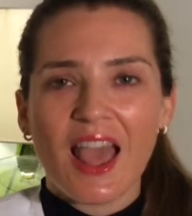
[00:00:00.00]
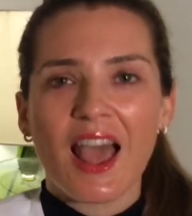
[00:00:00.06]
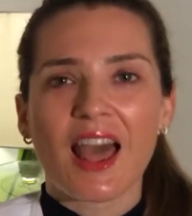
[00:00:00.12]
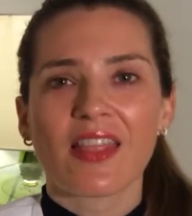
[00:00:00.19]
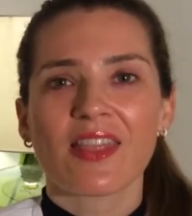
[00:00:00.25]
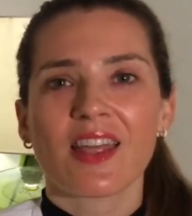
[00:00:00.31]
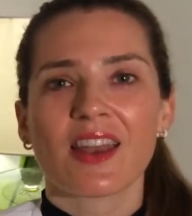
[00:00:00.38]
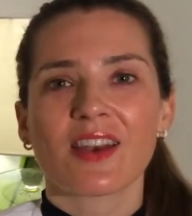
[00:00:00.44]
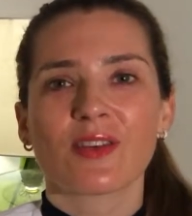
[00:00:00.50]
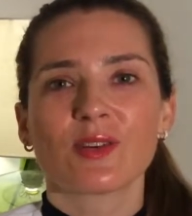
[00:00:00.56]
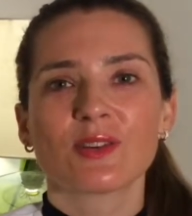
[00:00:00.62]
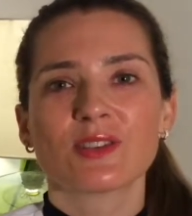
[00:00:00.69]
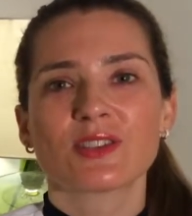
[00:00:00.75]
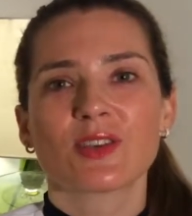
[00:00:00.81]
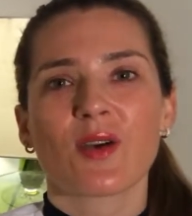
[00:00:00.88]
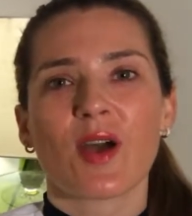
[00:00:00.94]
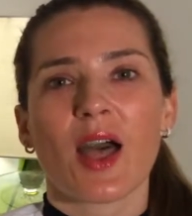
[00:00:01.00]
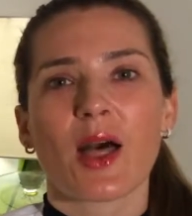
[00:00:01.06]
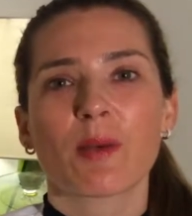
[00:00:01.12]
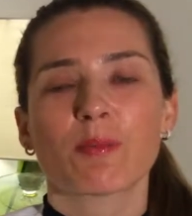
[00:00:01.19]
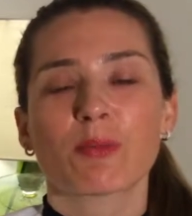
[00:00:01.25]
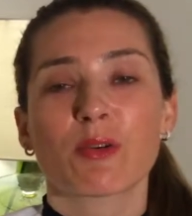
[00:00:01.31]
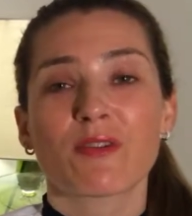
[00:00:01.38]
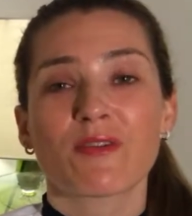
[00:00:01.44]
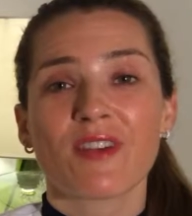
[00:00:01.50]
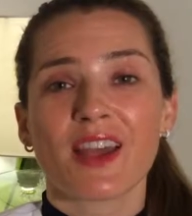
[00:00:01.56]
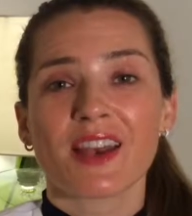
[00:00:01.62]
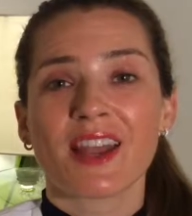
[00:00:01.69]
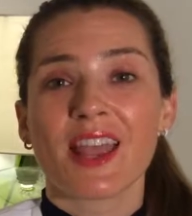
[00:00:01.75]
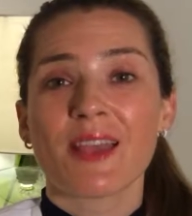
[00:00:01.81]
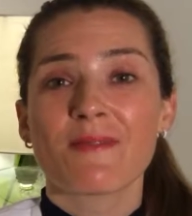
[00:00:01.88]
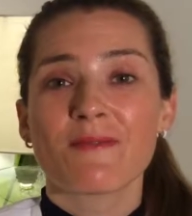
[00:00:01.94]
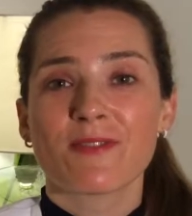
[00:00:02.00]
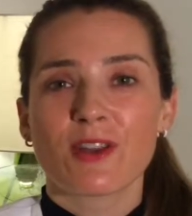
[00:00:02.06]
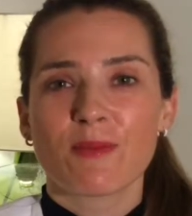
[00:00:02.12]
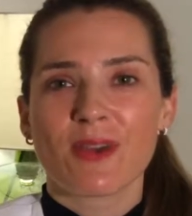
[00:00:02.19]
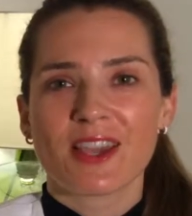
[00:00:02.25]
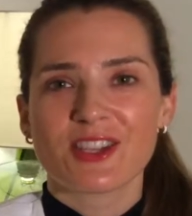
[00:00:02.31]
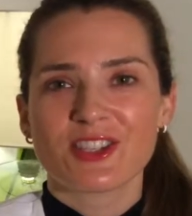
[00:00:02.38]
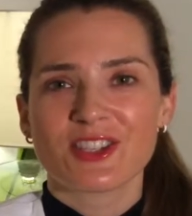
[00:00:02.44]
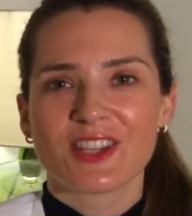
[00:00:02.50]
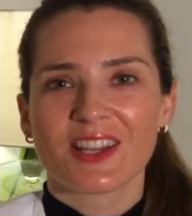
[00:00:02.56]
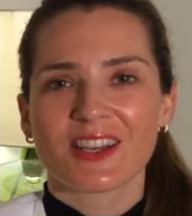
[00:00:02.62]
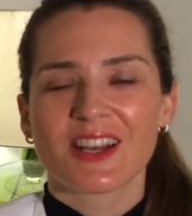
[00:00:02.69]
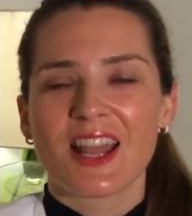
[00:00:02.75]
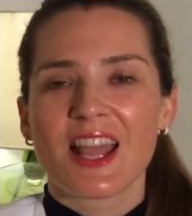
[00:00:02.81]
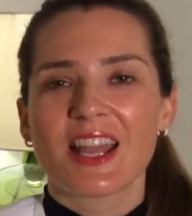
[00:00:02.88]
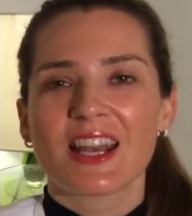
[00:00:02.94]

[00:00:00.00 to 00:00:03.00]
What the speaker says: and that also help prevent inflammation.